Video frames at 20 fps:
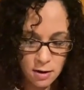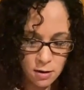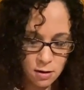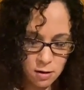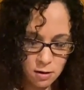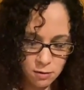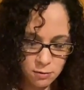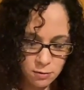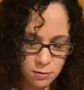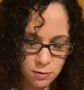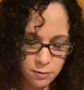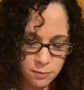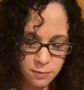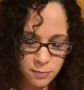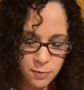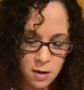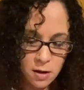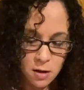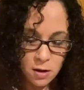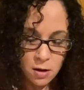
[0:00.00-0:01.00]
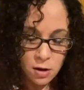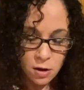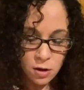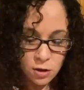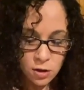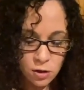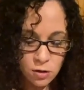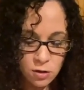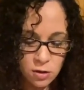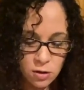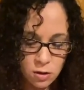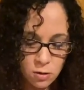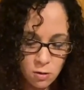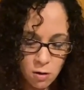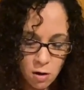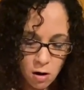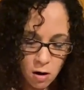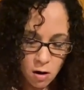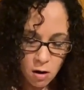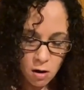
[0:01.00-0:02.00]
dog food. So you just go
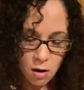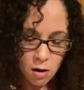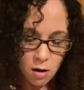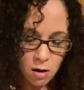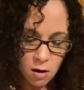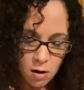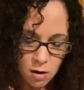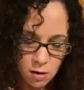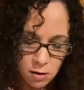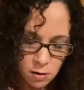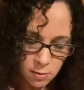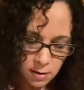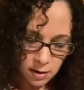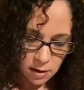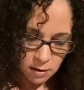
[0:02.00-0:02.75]
all the way